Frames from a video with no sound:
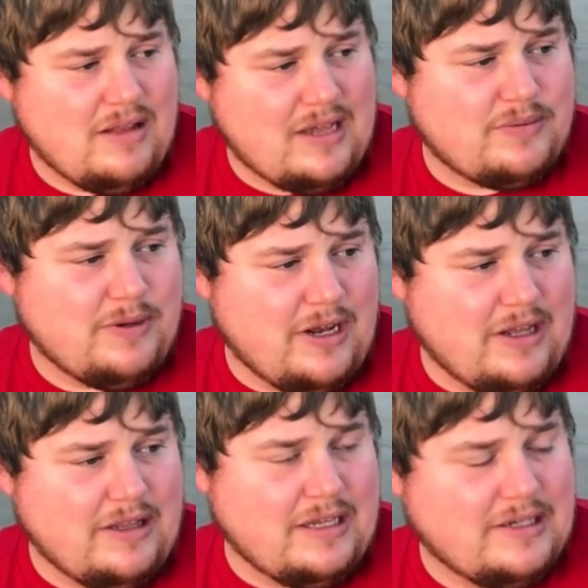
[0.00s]
Last but
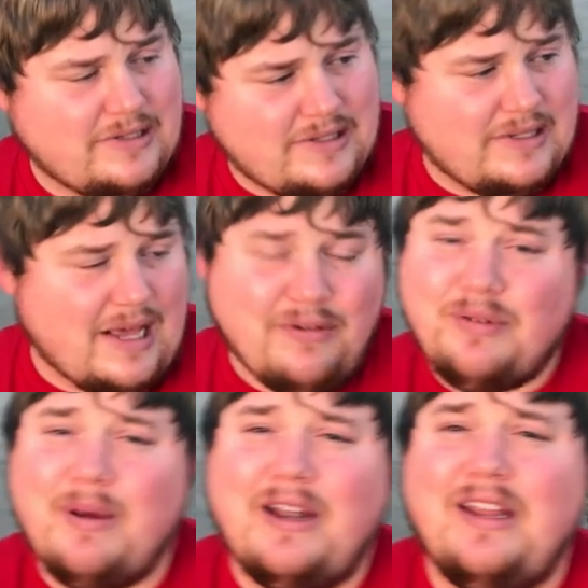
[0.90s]
not least, that was
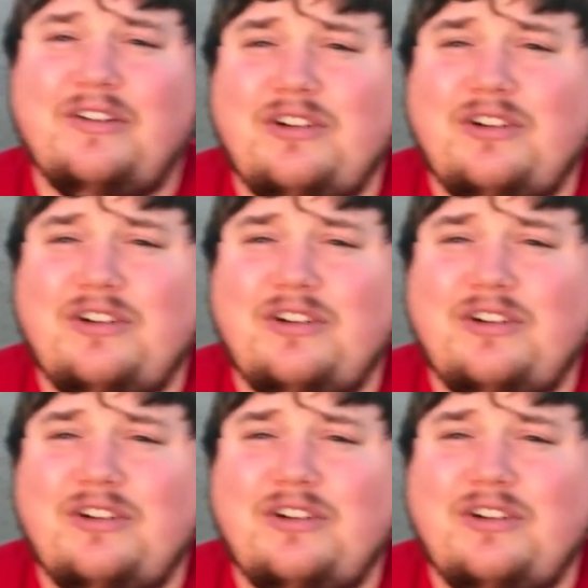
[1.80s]
about it.